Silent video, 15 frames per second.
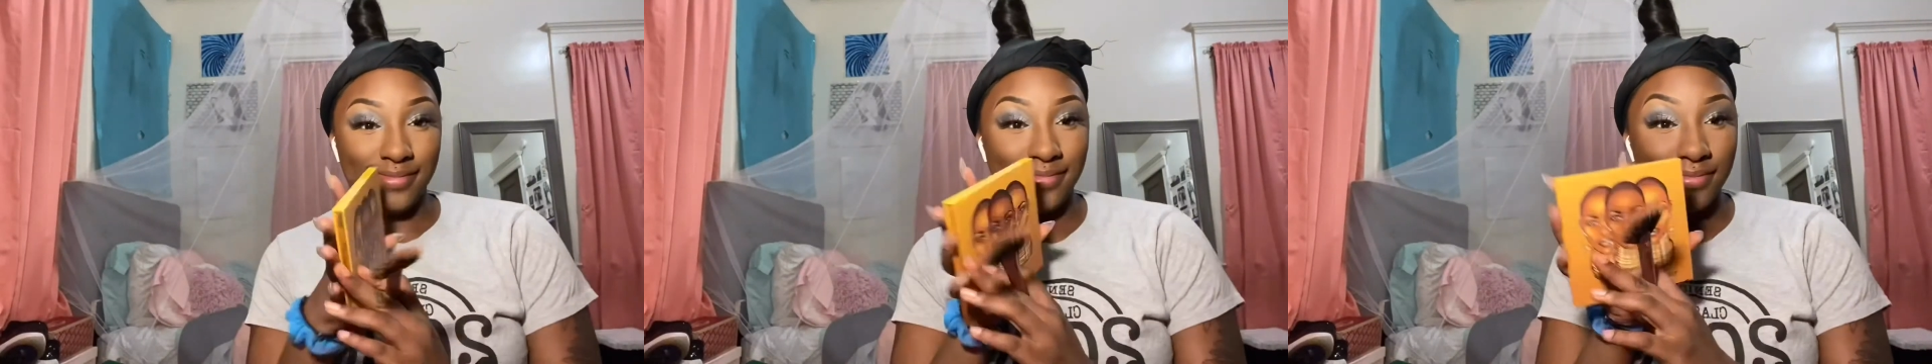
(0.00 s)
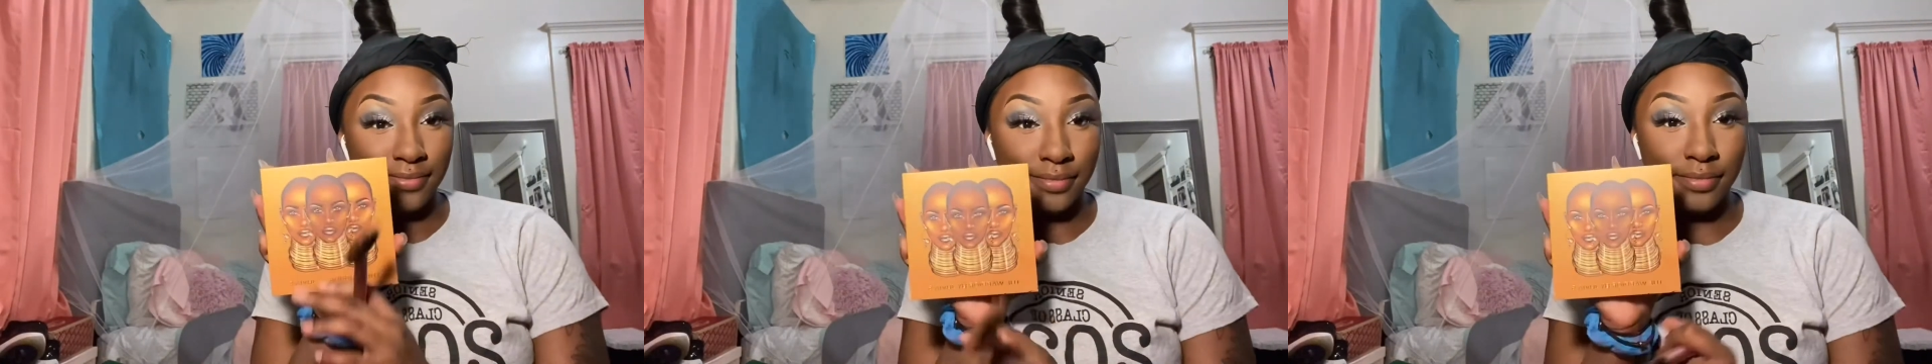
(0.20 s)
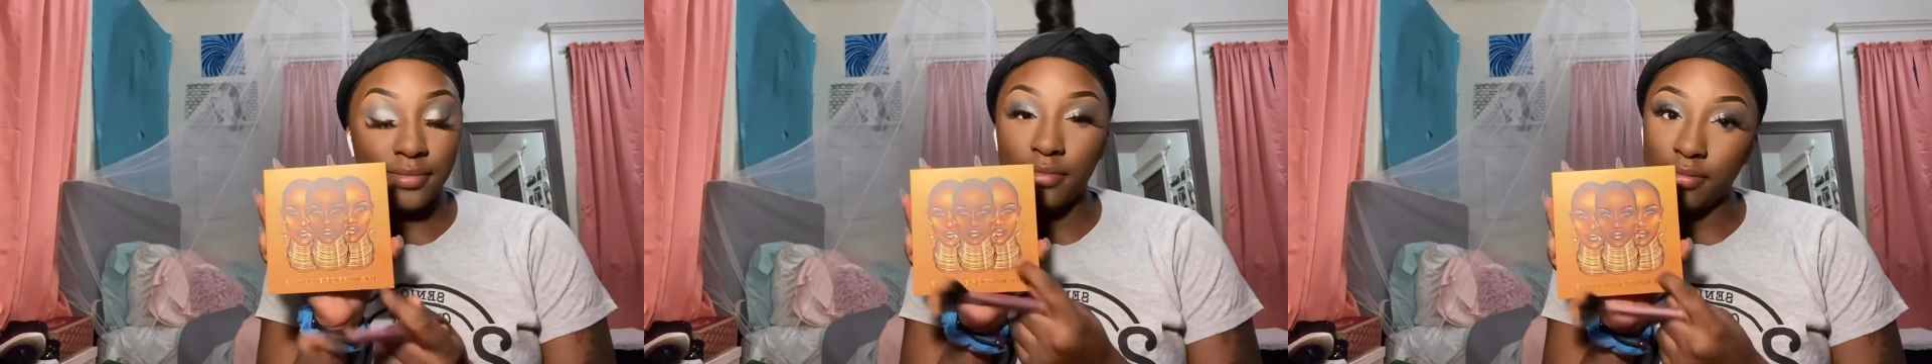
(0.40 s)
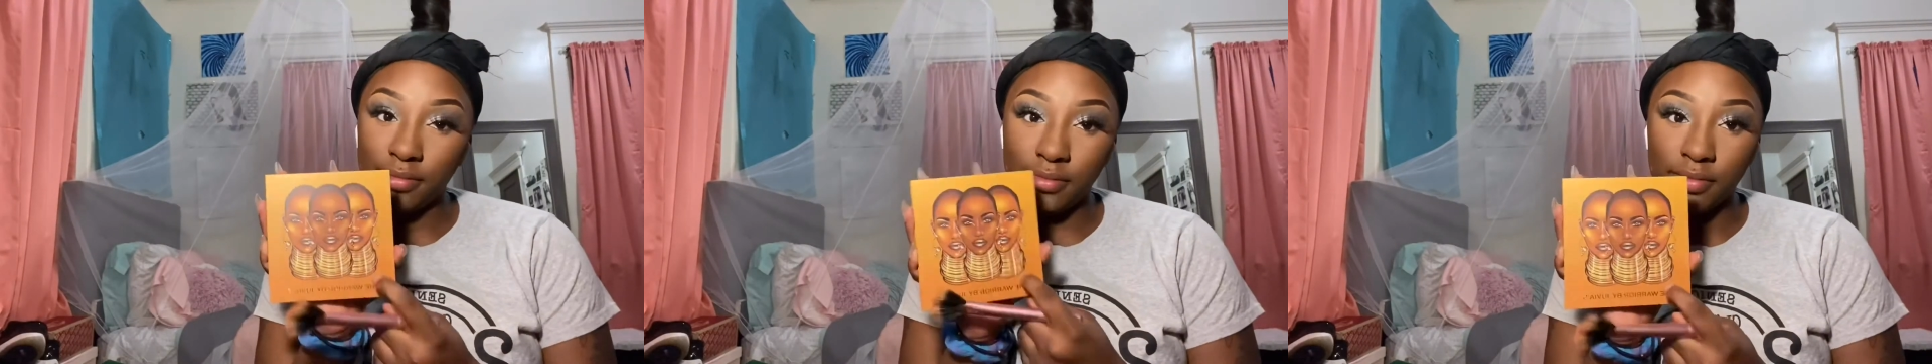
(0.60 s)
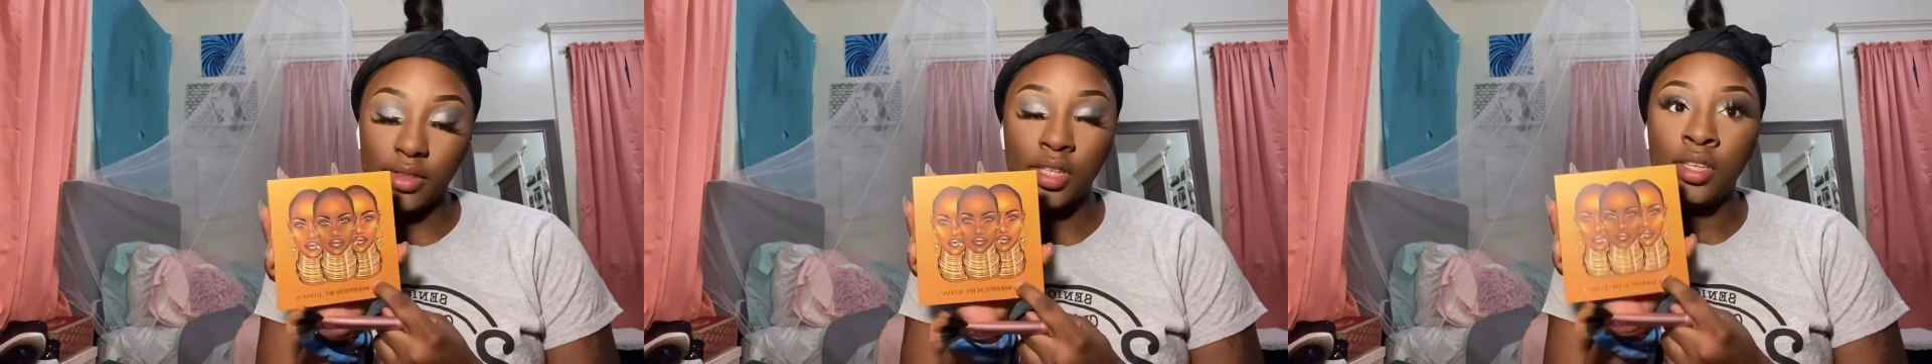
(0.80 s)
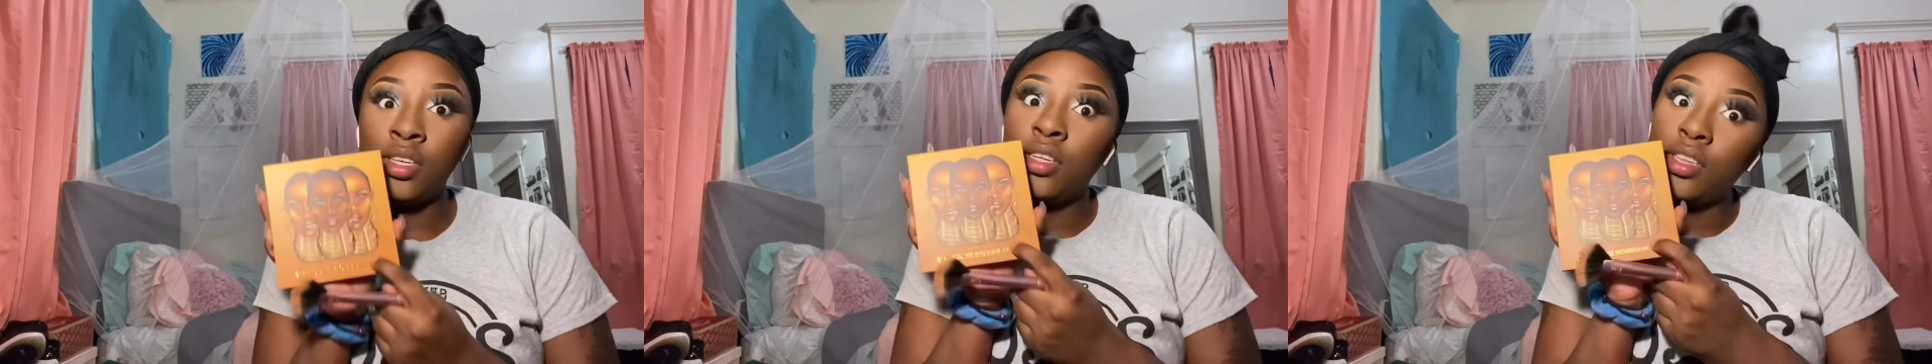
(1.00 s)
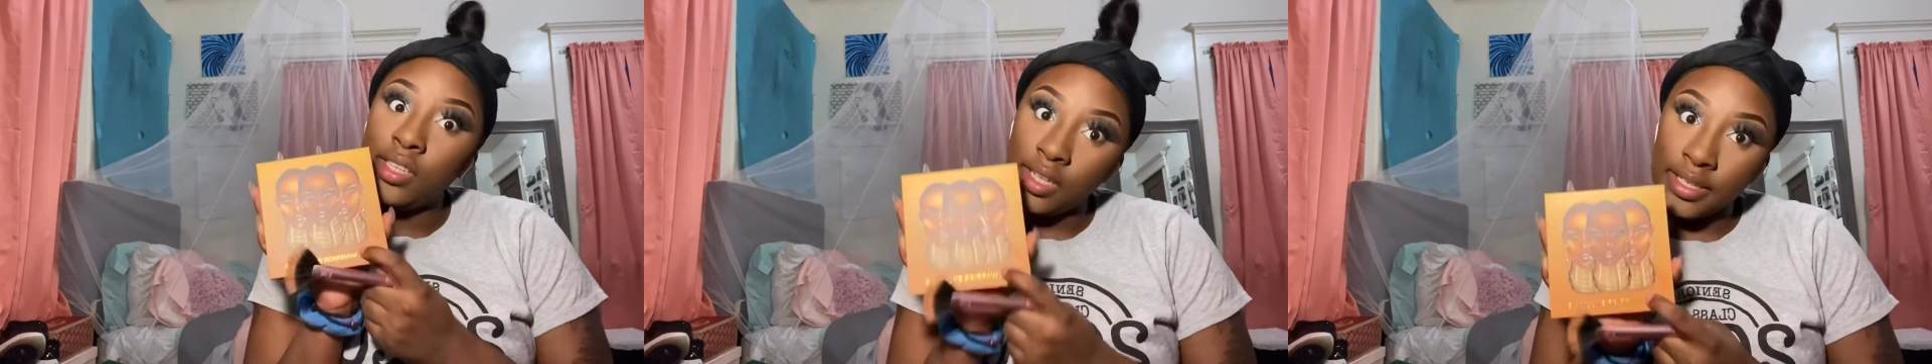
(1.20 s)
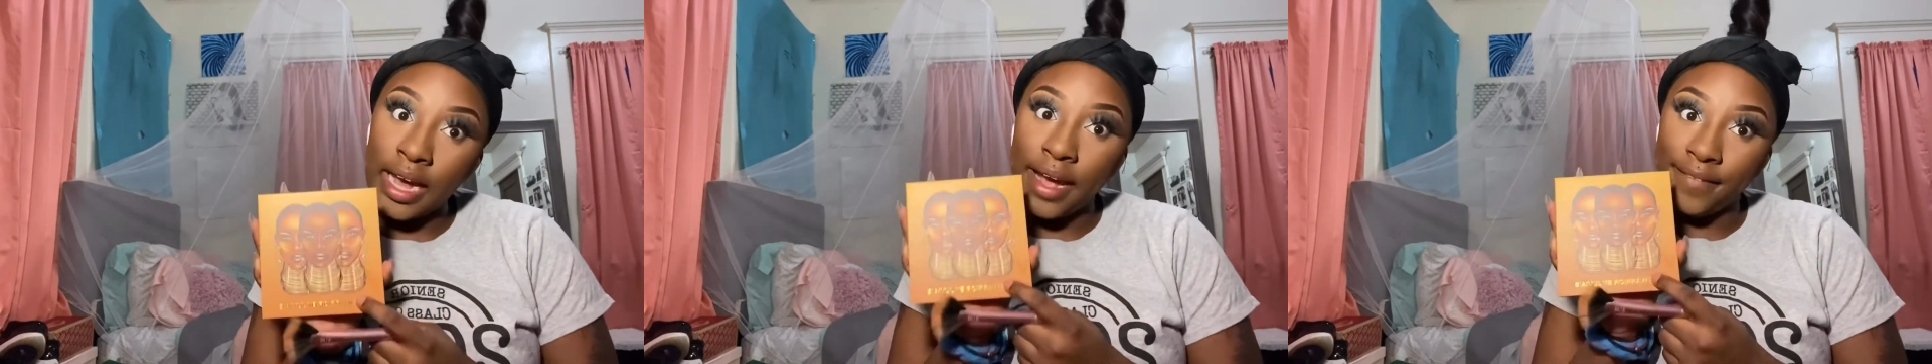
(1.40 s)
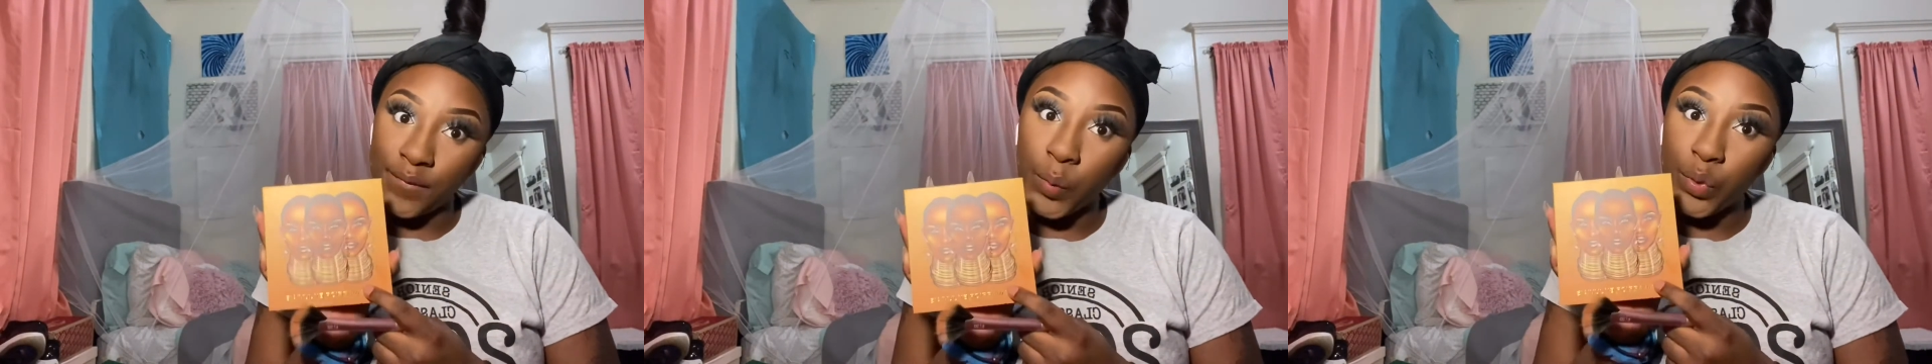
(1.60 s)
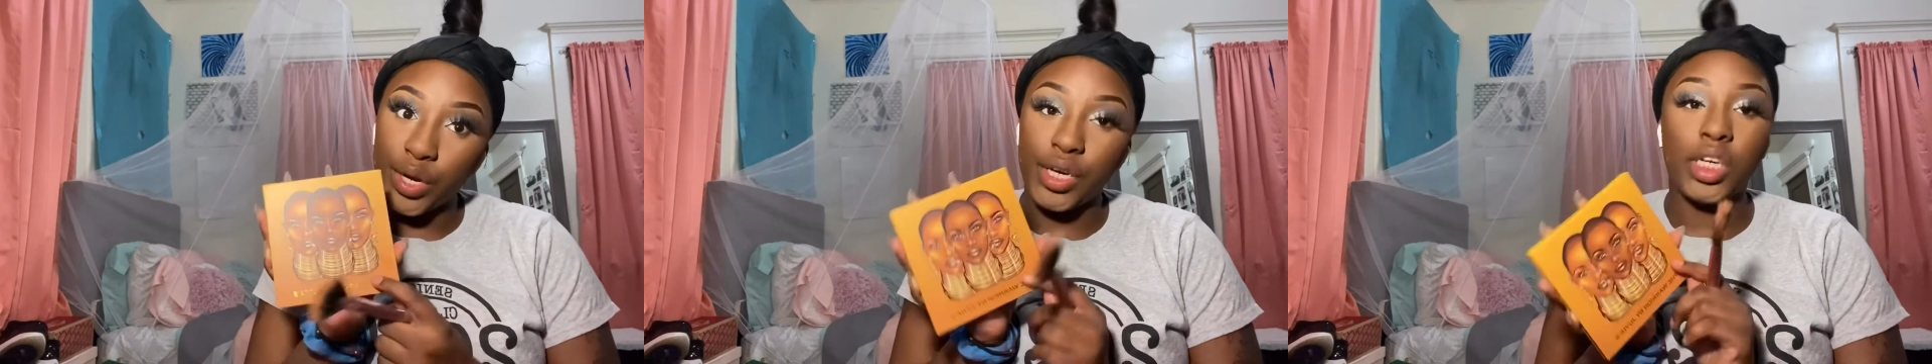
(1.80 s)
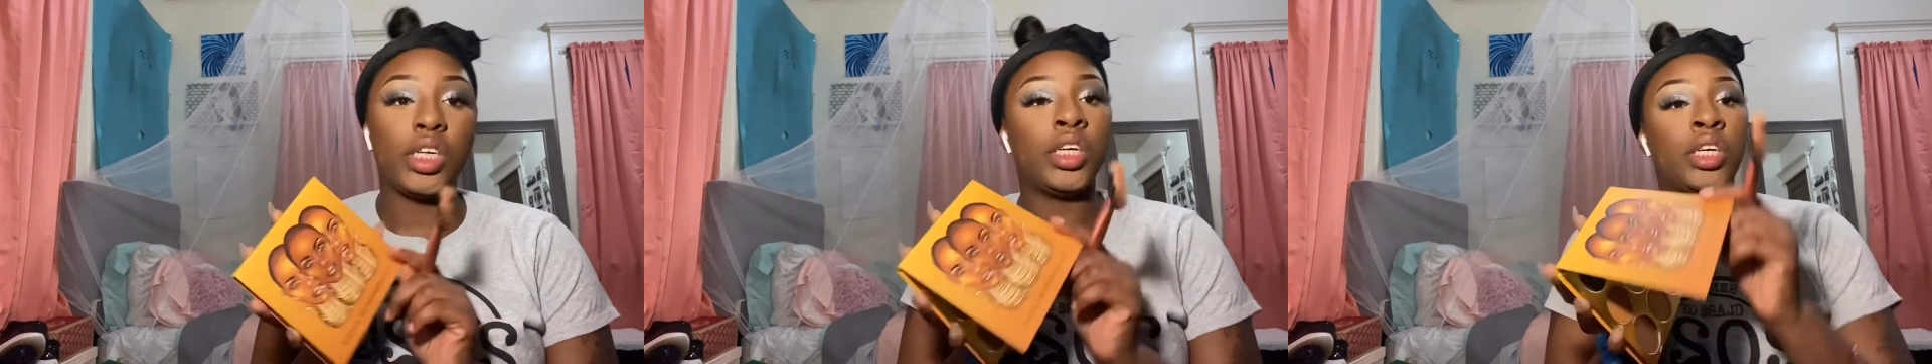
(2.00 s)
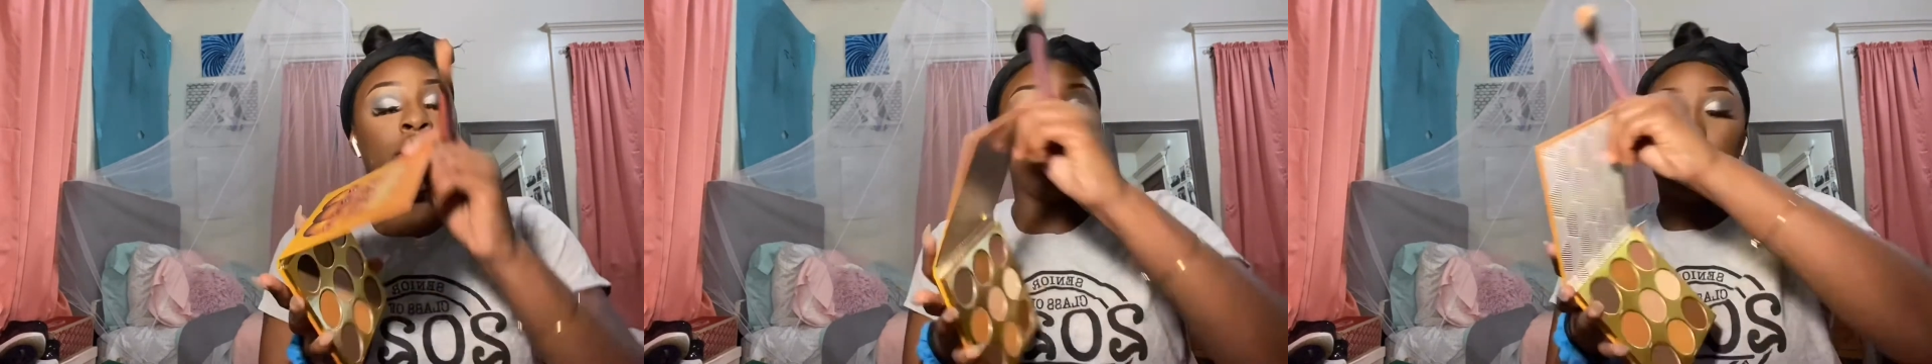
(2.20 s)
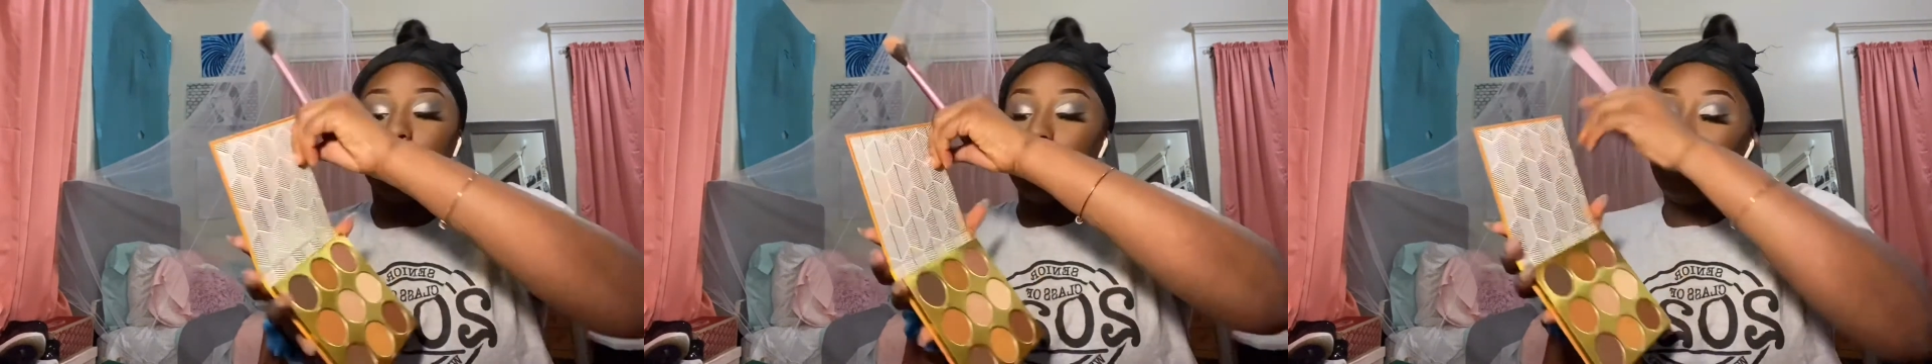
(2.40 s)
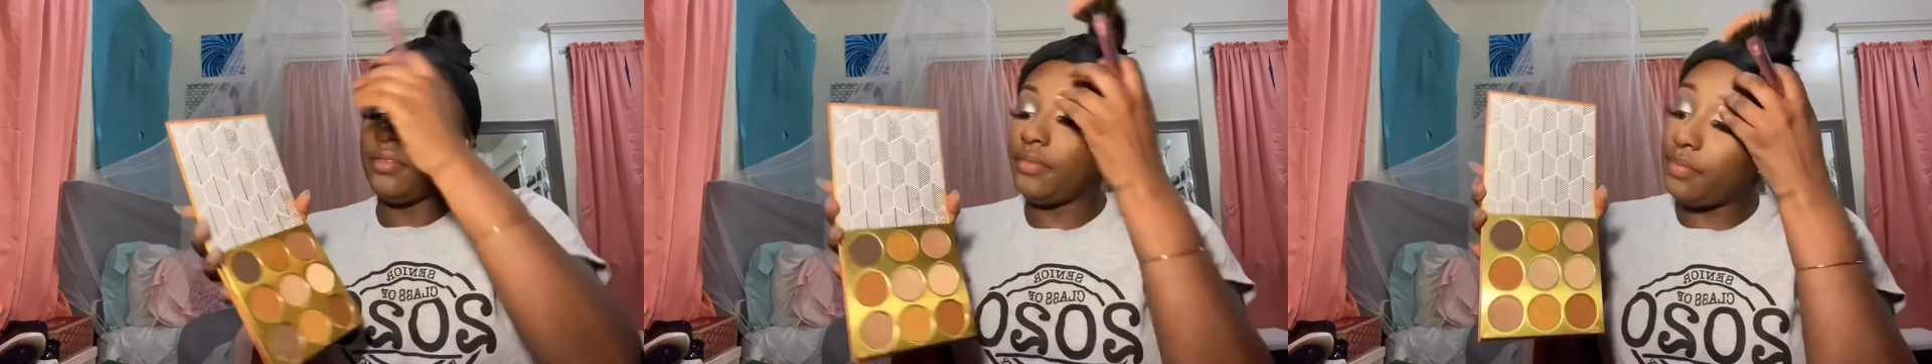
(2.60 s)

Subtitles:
You just blend that in. So now